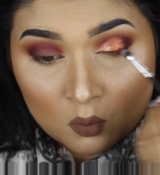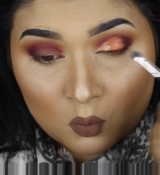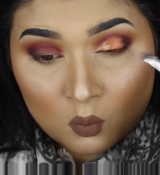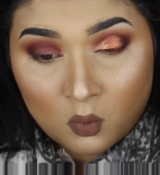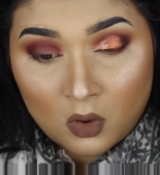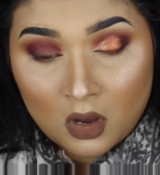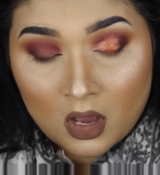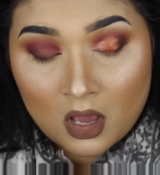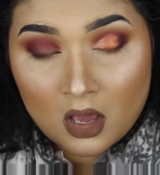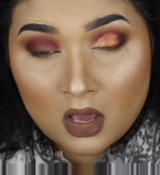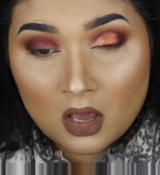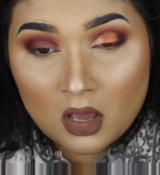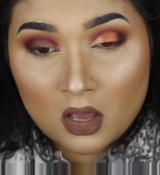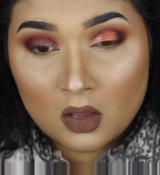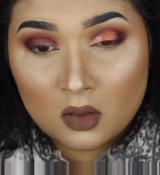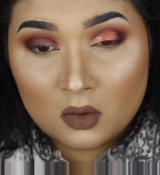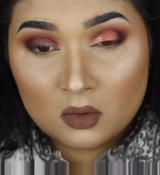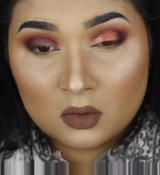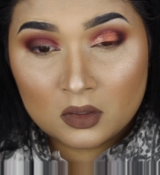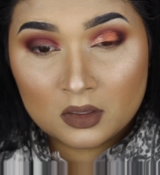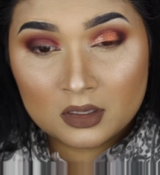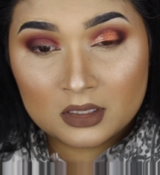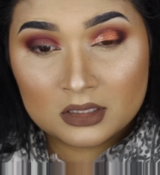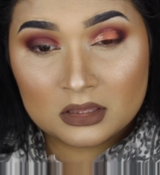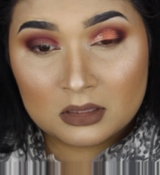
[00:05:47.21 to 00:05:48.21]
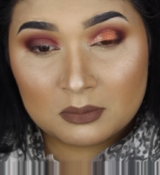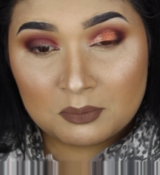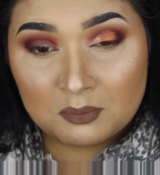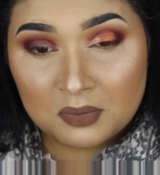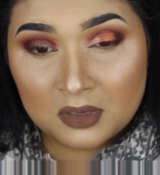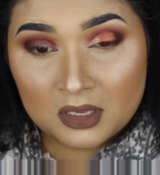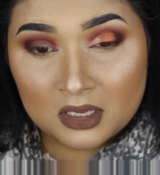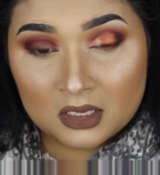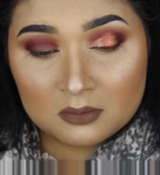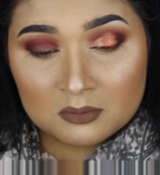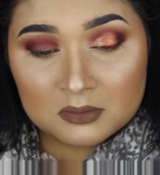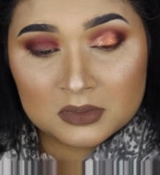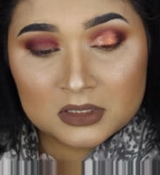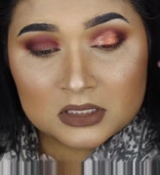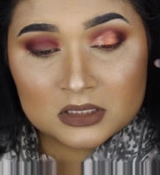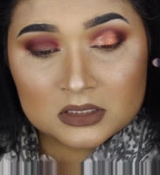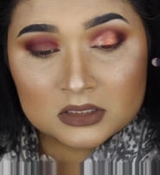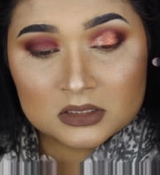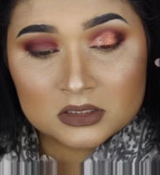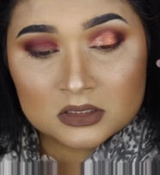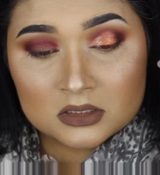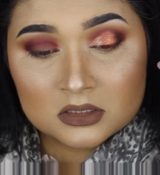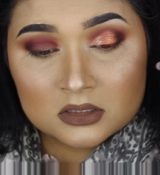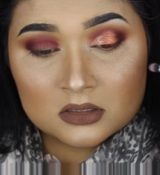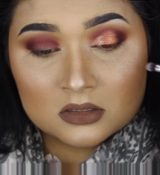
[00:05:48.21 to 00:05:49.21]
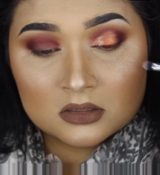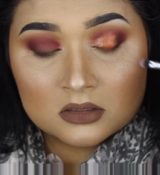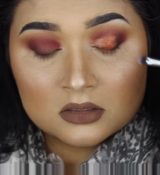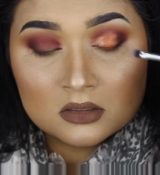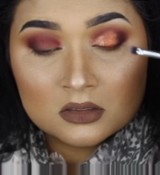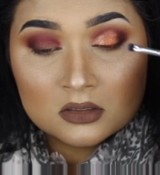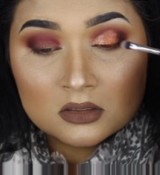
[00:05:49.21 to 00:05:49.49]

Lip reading: Wow, look at the pigment.